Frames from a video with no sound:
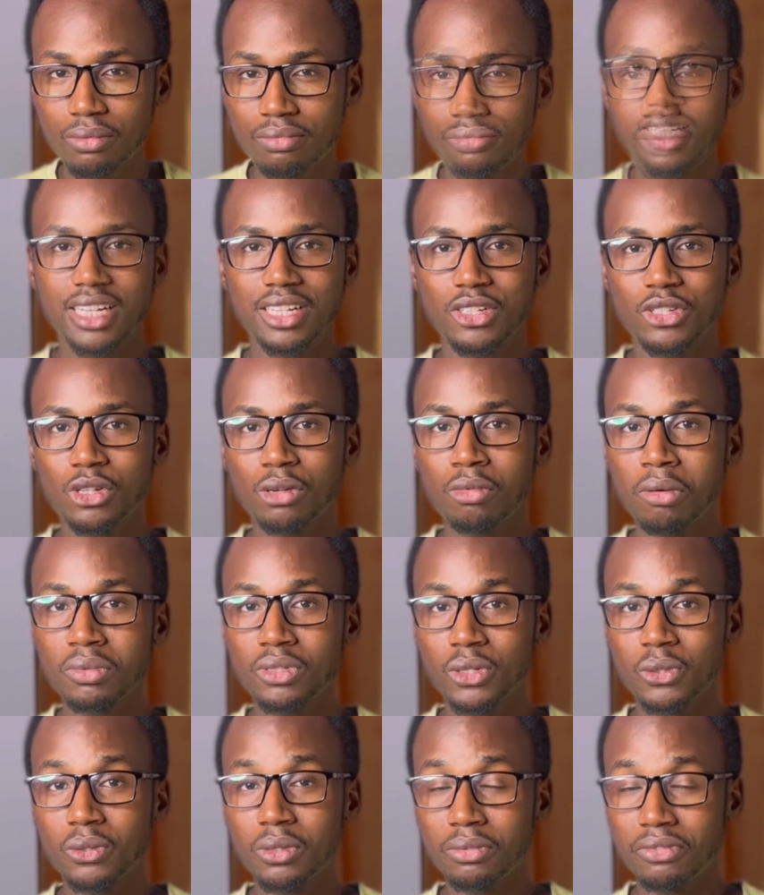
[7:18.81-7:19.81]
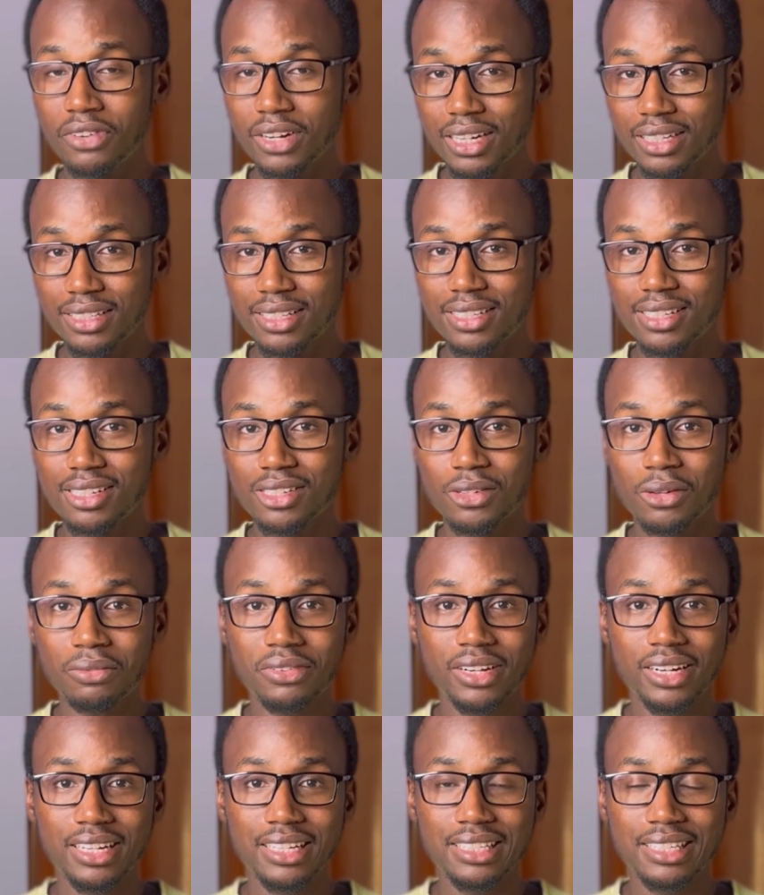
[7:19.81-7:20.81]
And some of the good practices of
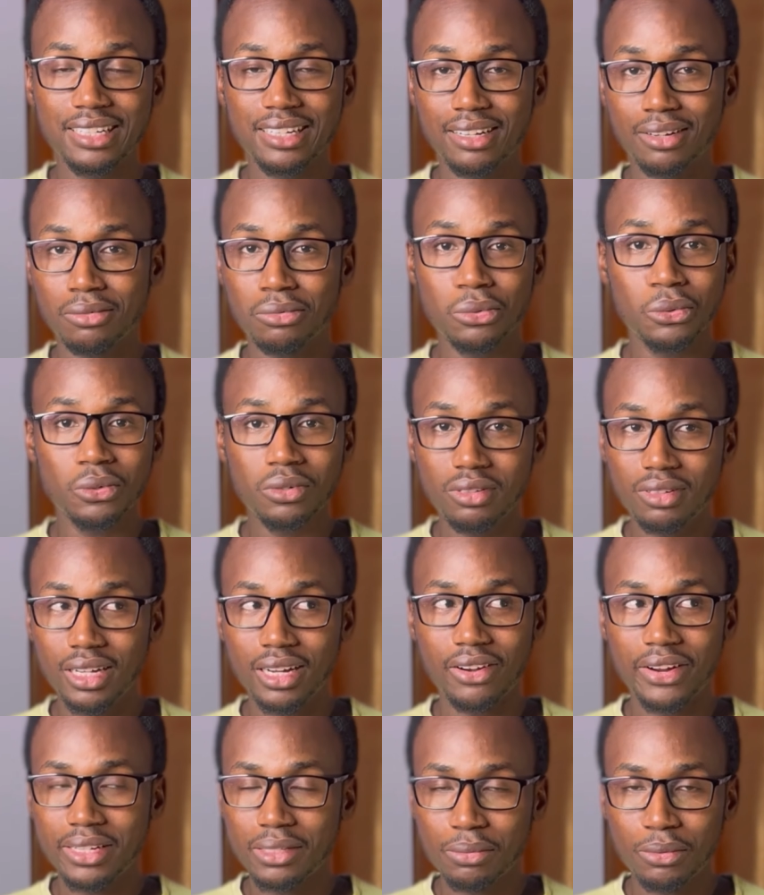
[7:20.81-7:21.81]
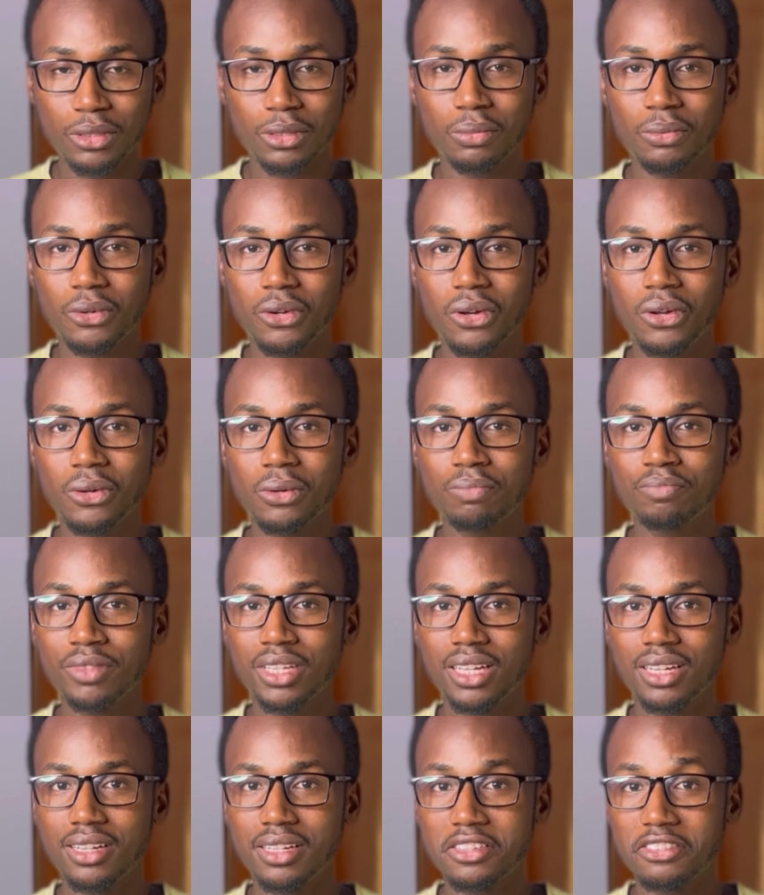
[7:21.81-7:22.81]
creating a right portfolio
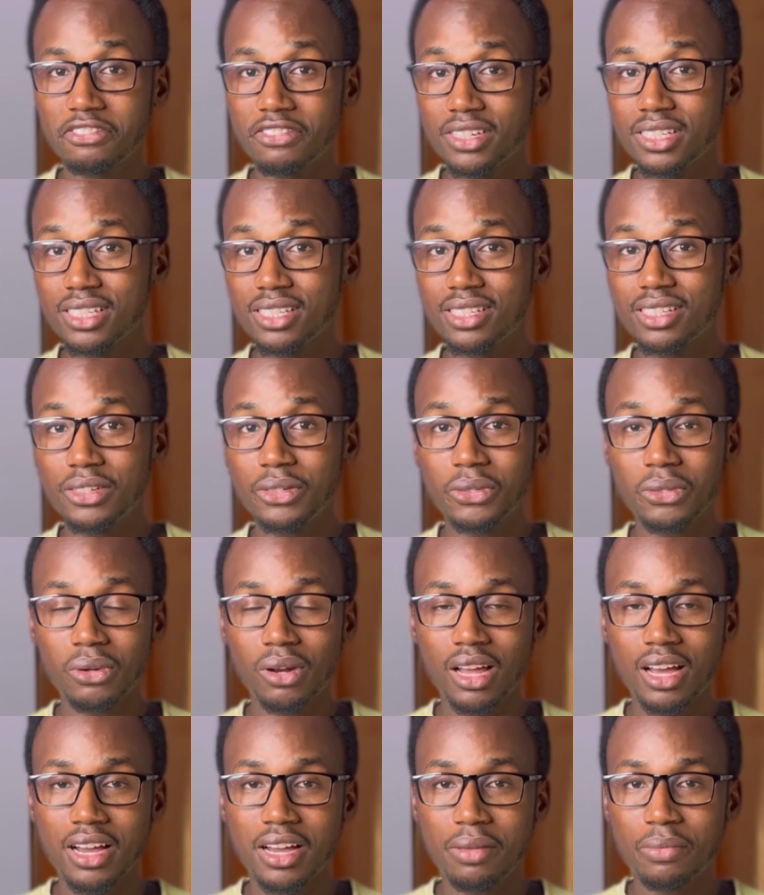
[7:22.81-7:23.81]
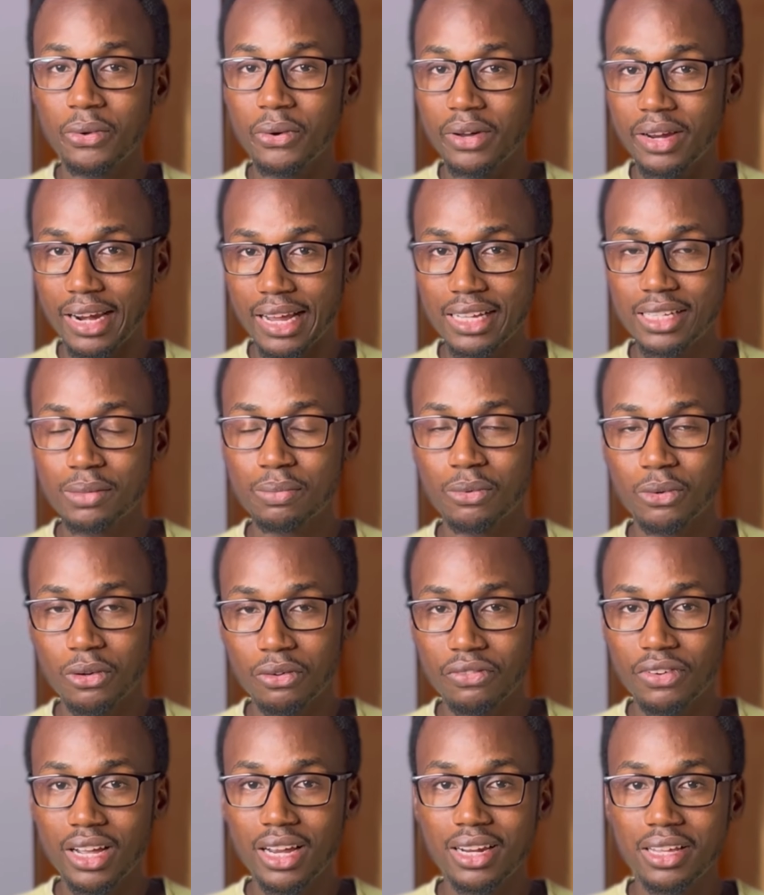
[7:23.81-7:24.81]
is, first, you should have your nice
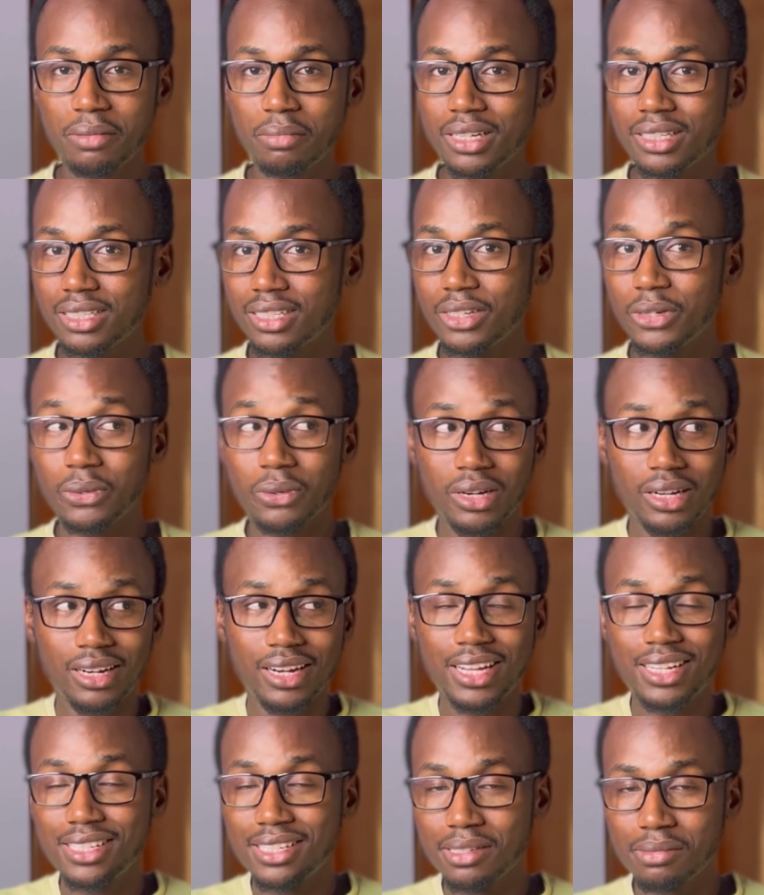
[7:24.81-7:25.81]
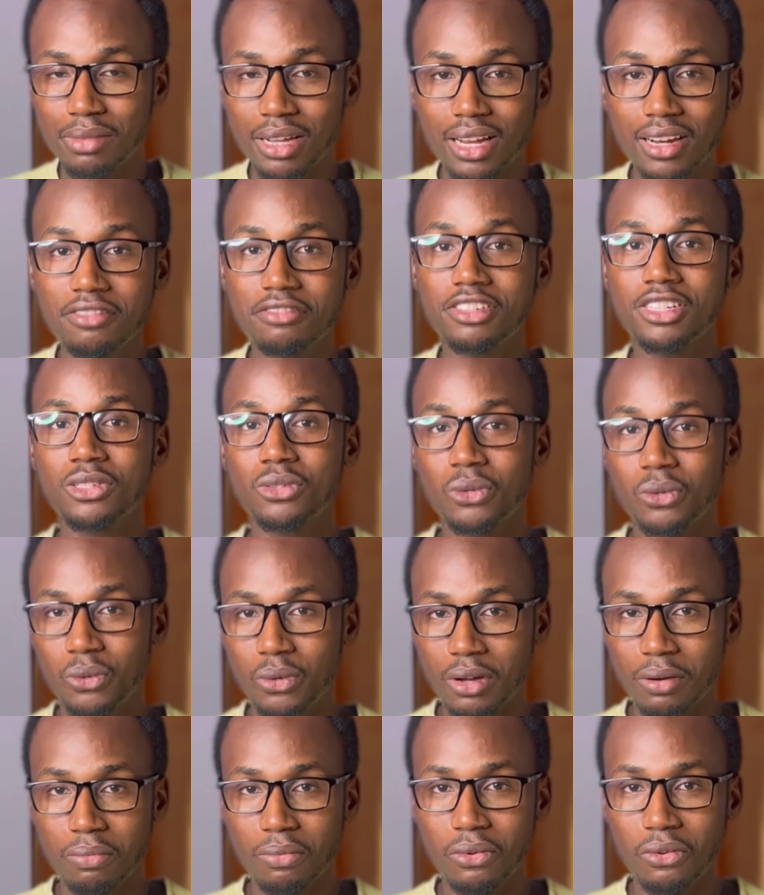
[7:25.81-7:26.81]
profile image, your nice smiling face on
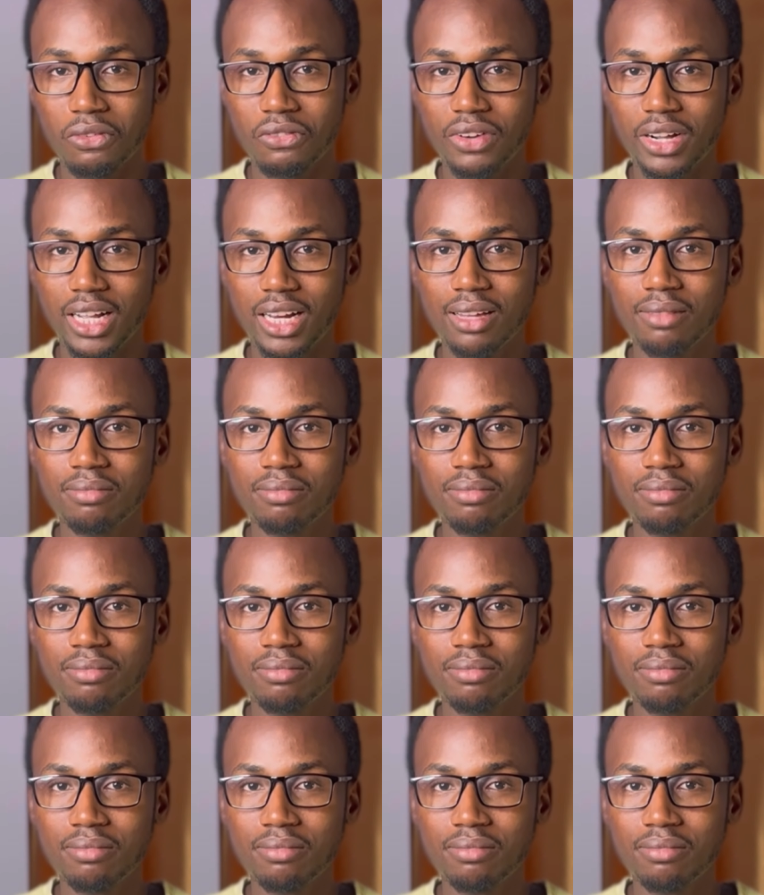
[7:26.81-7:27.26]
your profile.